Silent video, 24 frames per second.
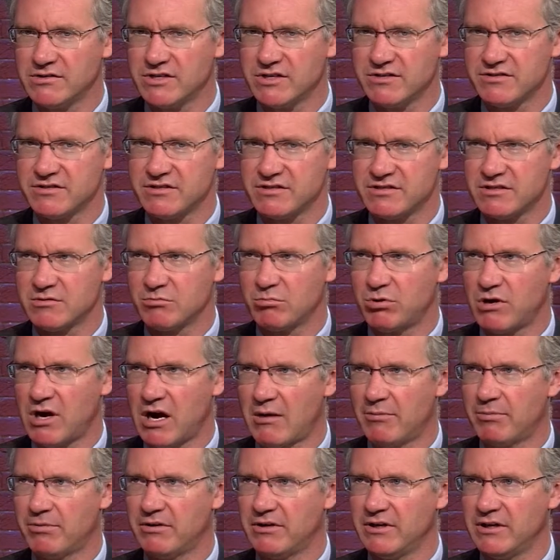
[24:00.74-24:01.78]
This is a
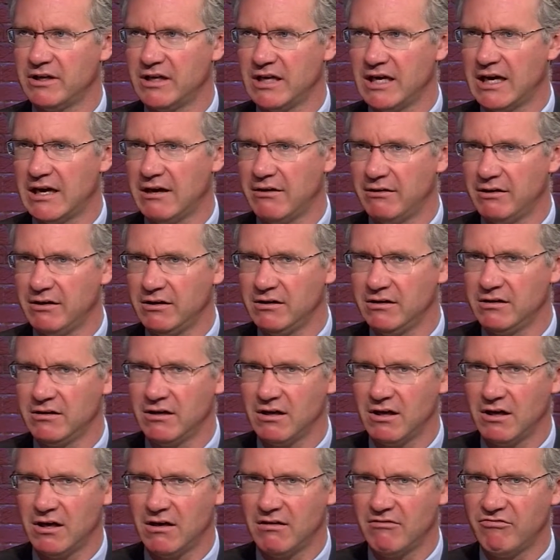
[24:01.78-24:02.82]
property down in
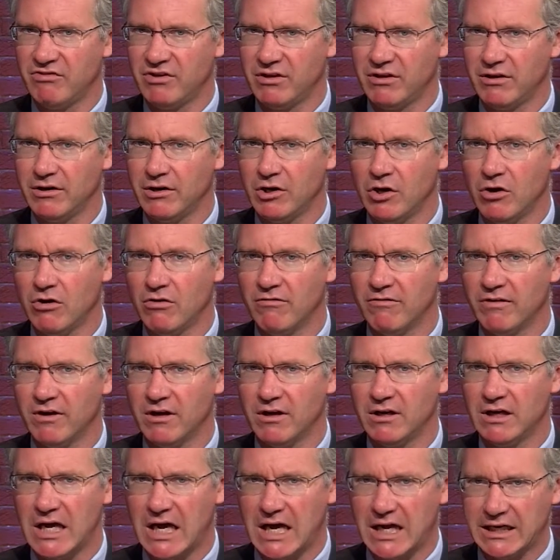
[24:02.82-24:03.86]

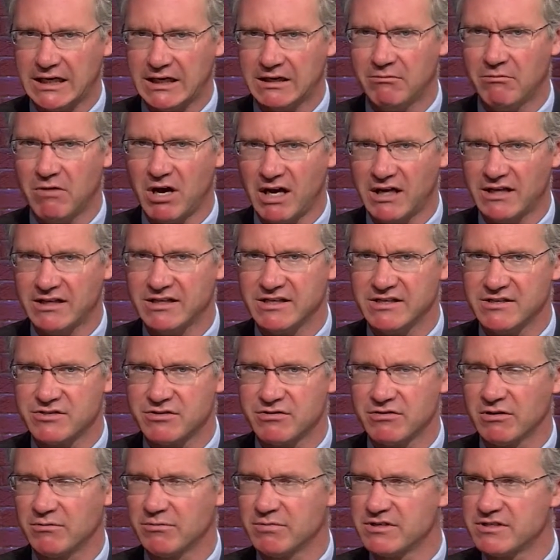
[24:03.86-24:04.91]
Villanova, not in my
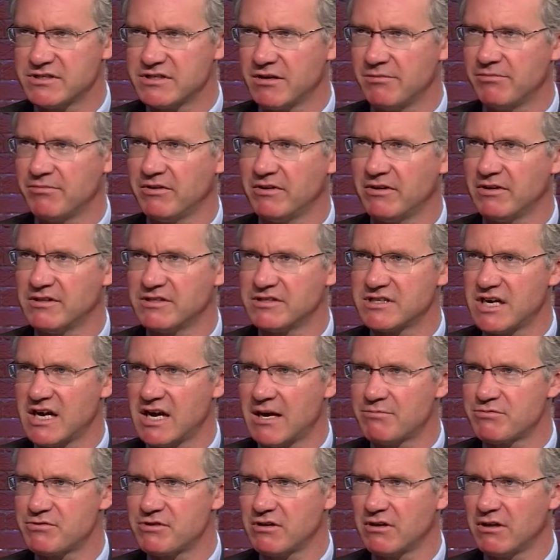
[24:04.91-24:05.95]
district, but something that's
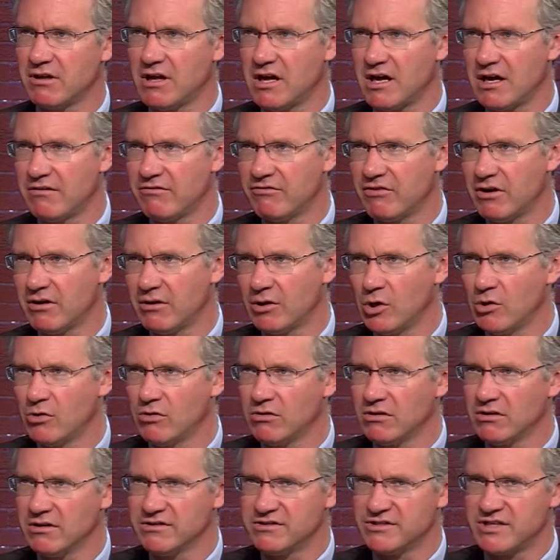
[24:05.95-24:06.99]
captured a lot of our
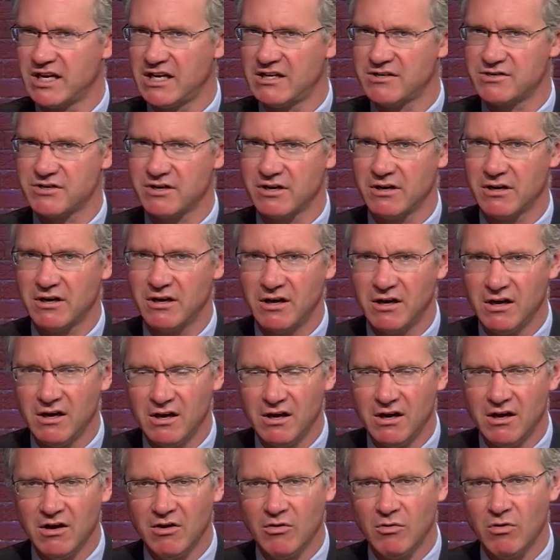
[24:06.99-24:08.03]
local attention,
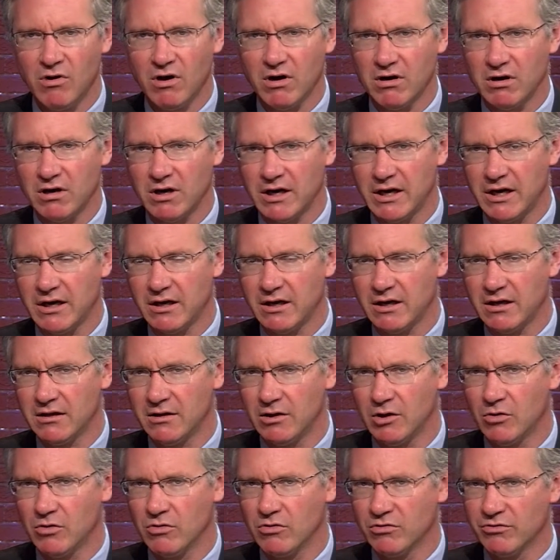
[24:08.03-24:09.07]
where a
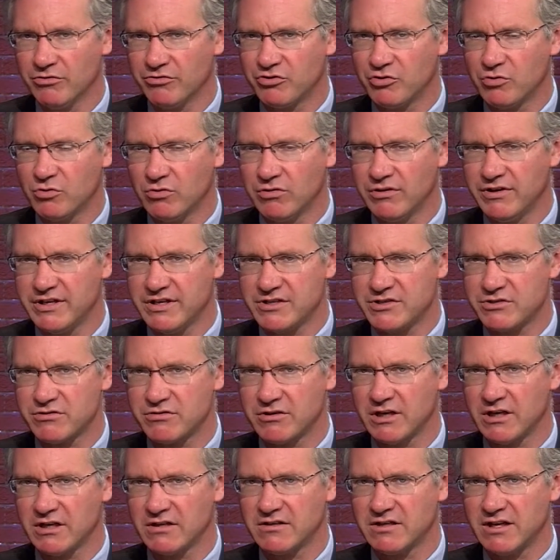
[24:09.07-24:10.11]
local school
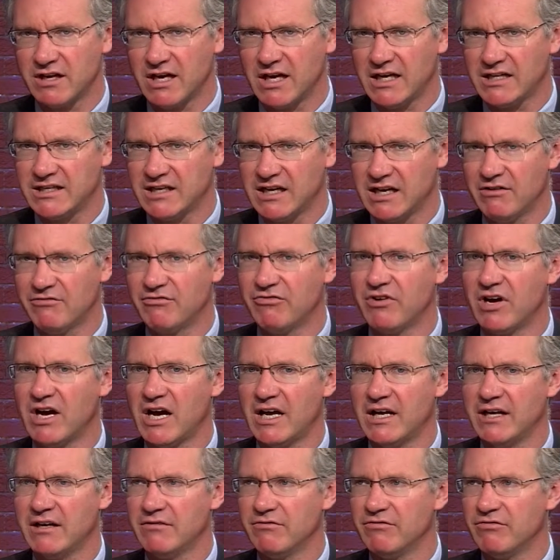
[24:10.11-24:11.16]
district had
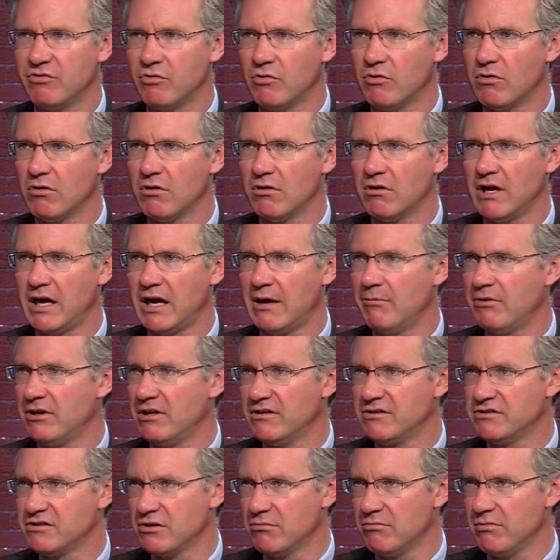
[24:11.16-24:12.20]
identified it for
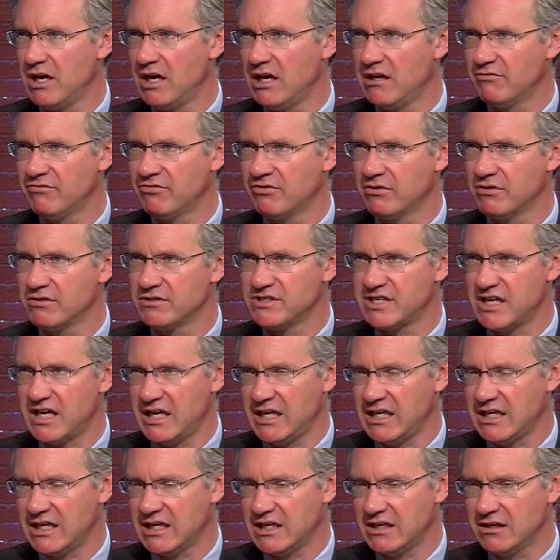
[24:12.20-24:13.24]
eminent domain, for a
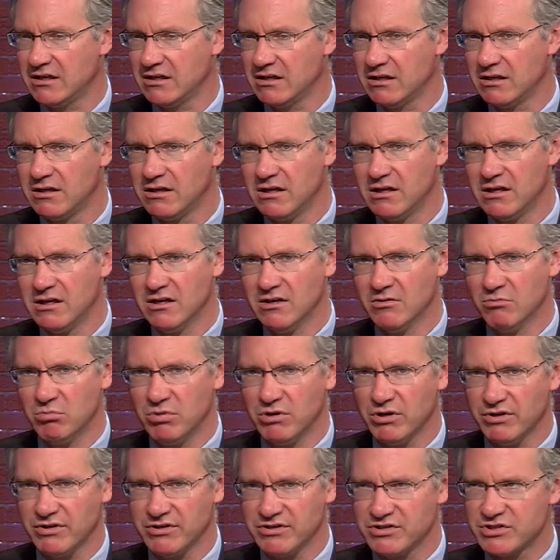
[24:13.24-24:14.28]
taking to
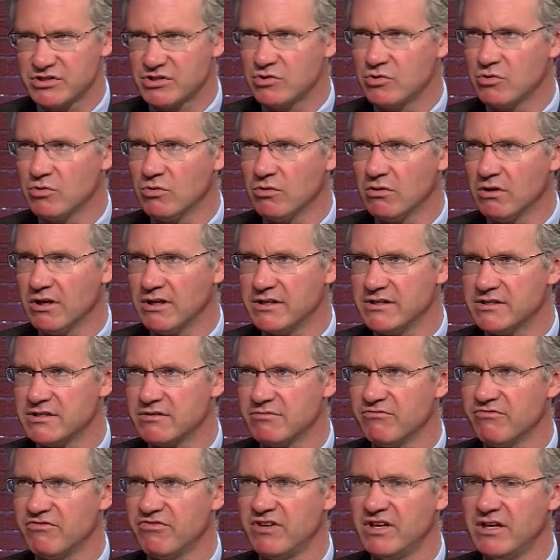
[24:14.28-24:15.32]
build a school and
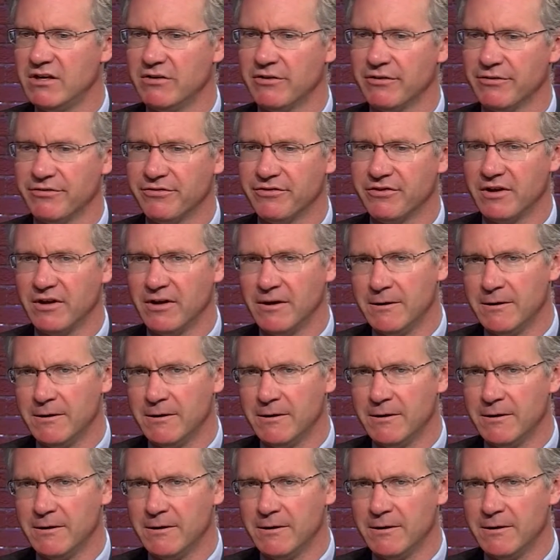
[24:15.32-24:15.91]
some fields.